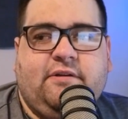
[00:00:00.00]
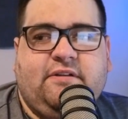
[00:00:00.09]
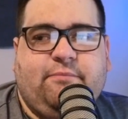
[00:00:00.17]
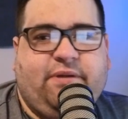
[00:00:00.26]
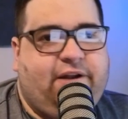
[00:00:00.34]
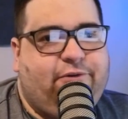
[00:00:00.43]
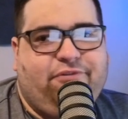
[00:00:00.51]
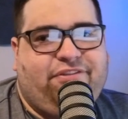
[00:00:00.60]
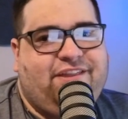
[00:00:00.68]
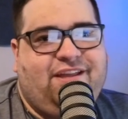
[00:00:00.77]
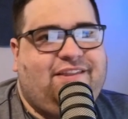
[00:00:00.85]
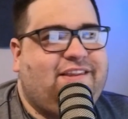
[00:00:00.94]
But I don't
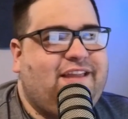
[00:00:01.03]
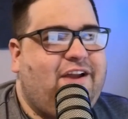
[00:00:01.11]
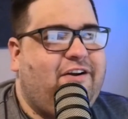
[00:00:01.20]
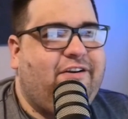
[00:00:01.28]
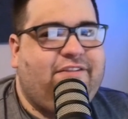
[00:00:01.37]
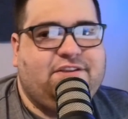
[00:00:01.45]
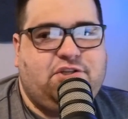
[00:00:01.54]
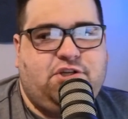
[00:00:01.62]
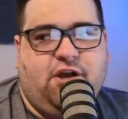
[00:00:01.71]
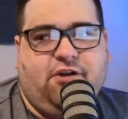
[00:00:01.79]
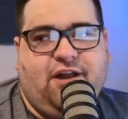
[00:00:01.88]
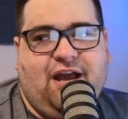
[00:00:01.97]
think that they are this
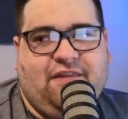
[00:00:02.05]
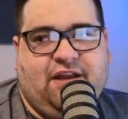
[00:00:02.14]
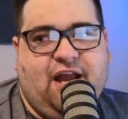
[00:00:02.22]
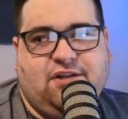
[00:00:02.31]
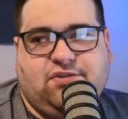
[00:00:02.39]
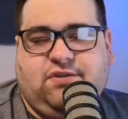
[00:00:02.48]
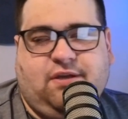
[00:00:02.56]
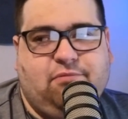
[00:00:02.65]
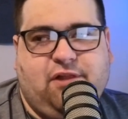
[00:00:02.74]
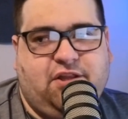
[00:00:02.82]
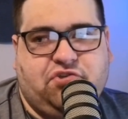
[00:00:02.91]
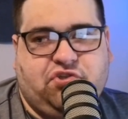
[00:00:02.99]
juggernaut that got
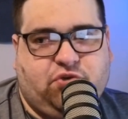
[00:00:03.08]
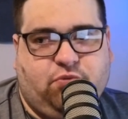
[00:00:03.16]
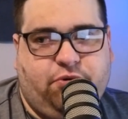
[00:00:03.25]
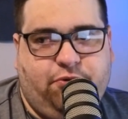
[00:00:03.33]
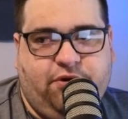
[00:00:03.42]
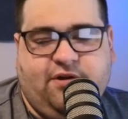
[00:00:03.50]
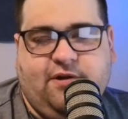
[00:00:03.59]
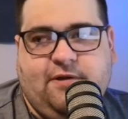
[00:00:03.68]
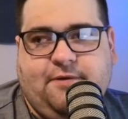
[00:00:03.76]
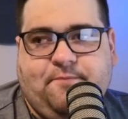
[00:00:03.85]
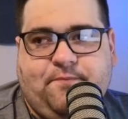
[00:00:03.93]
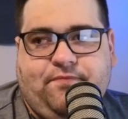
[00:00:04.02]
completely screwed
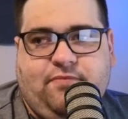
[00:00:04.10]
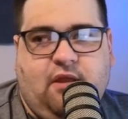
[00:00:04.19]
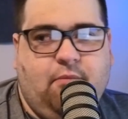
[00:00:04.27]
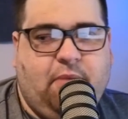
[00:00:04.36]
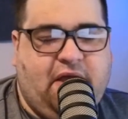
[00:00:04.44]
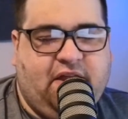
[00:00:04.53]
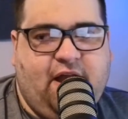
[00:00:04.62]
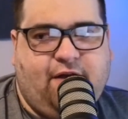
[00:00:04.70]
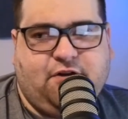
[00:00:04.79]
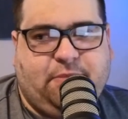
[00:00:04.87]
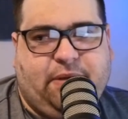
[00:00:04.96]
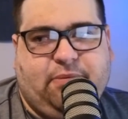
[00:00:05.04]
by the College
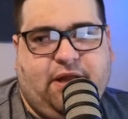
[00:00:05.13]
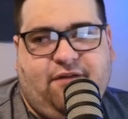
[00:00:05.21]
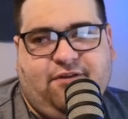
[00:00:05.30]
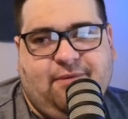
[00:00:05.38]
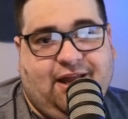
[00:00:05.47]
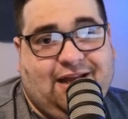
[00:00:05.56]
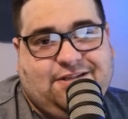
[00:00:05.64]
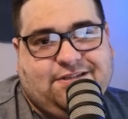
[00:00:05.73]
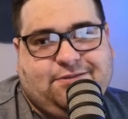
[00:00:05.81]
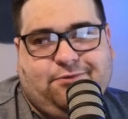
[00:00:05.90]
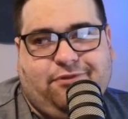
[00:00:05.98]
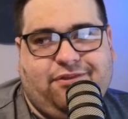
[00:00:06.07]
Football Playoff Committee. I just
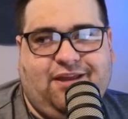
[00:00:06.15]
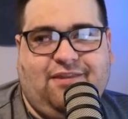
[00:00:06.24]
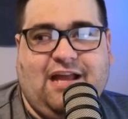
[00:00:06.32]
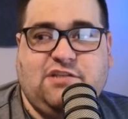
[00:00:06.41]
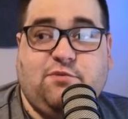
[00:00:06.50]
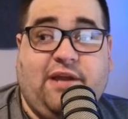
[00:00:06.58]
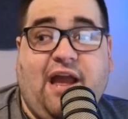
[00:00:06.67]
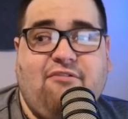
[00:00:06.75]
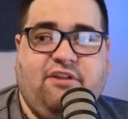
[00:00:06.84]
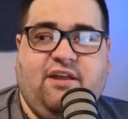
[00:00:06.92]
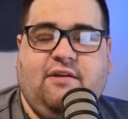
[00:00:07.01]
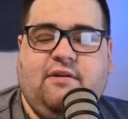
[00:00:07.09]
don't think that's
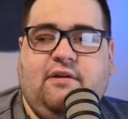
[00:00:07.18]
reality.